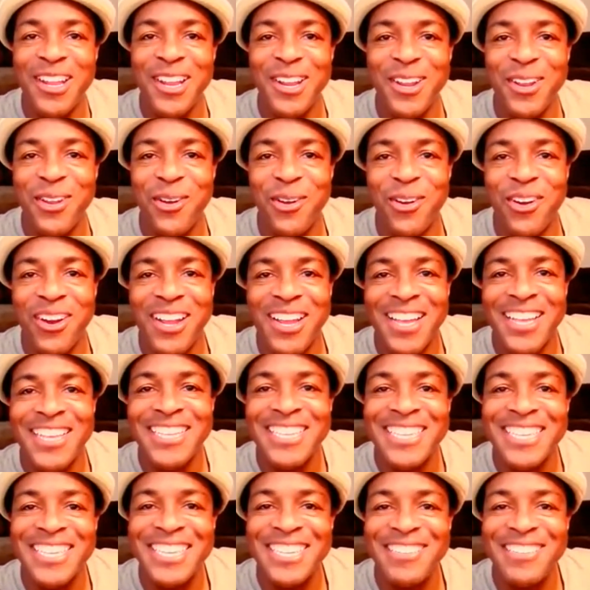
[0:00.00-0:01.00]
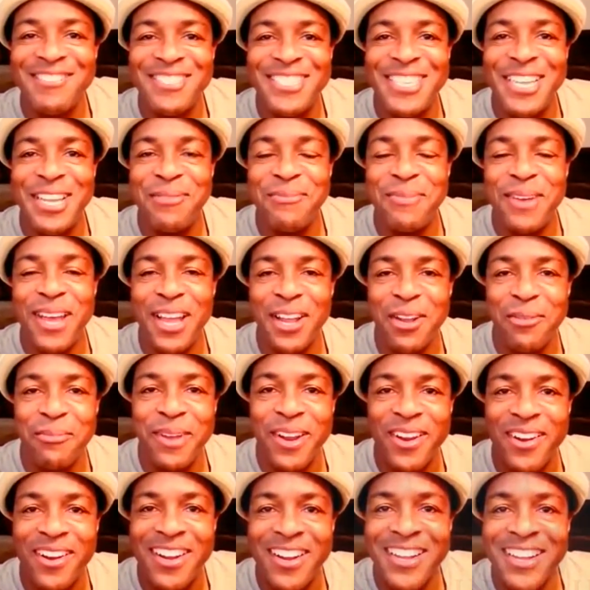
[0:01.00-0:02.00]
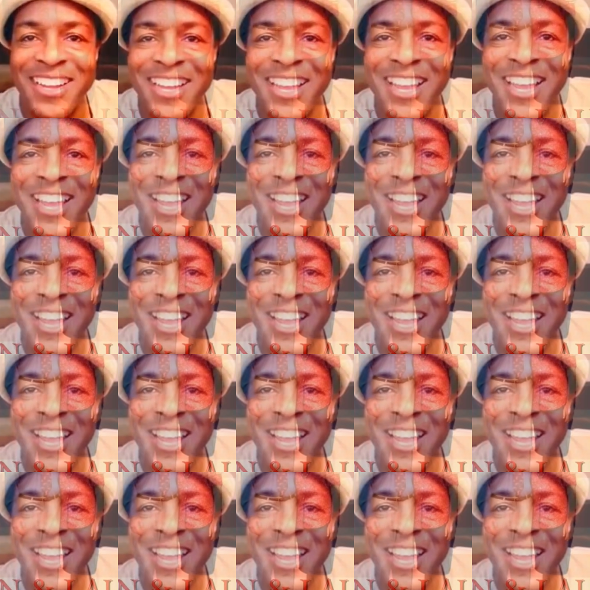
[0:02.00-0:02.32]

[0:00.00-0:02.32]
and Laura on Take Back America.